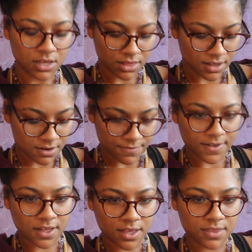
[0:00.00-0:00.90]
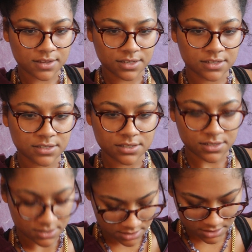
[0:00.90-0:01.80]
clarify
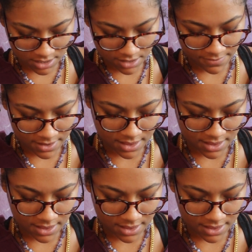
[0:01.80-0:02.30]
this Clarify